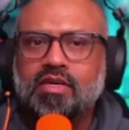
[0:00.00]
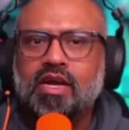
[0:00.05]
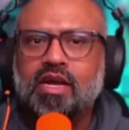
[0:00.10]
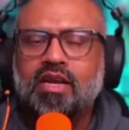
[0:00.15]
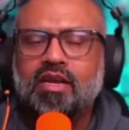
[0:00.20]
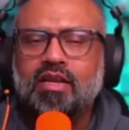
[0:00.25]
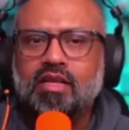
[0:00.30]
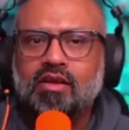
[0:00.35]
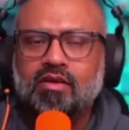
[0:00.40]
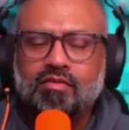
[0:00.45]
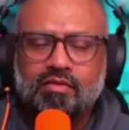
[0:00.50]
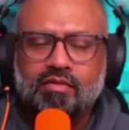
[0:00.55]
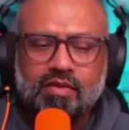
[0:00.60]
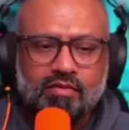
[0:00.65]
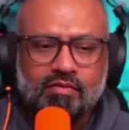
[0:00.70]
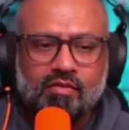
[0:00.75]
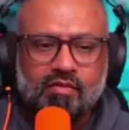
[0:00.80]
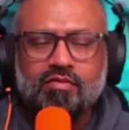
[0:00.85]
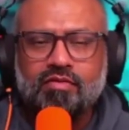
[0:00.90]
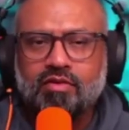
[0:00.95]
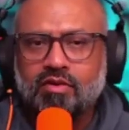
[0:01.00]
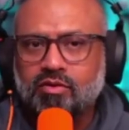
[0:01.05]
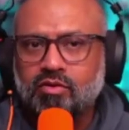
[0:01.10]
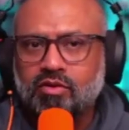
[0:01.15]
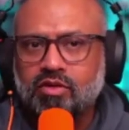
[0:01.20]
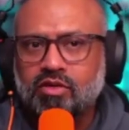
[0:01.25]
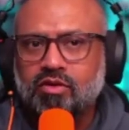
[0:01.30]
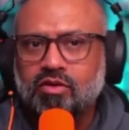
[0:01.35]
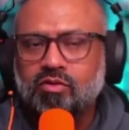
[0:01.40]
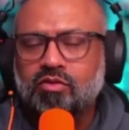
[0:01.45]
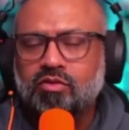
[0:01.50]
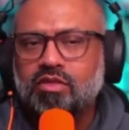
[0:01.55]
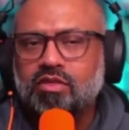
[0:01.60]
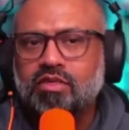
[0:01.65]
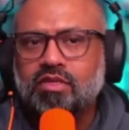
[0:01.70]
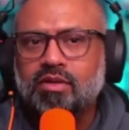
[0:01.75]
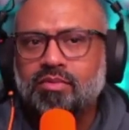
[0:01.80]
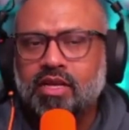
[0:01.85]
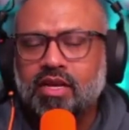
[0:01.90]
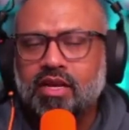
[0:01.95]
Right? They're going to be often to do
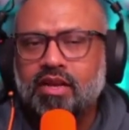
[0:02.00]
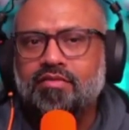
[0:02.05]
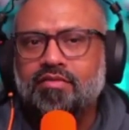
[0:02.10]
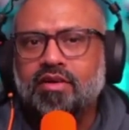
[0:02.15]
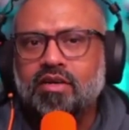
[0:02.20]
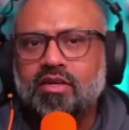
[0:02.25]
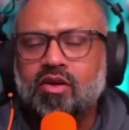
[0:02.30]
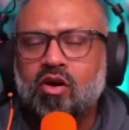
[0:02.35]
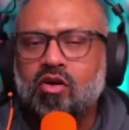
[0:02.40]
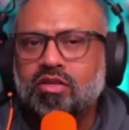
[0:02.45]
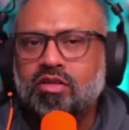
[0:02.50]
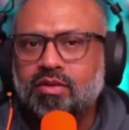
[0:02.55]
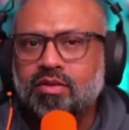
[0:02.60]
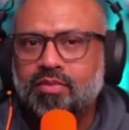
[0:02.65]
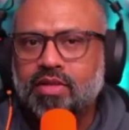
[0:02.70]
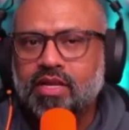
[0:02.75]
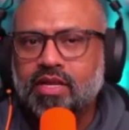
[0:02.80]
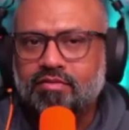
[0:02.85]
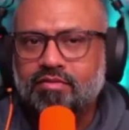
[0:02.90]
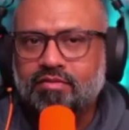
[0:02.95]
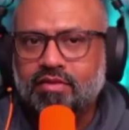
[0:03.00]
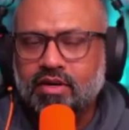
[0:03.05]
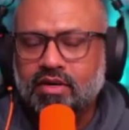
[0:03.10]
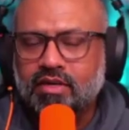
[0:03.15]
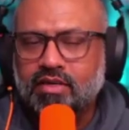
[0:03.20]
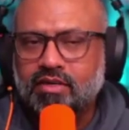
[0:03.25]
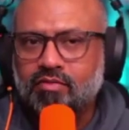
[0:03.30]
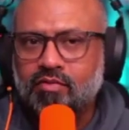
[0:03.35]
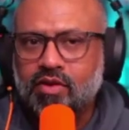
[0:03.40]
something different, talk something different.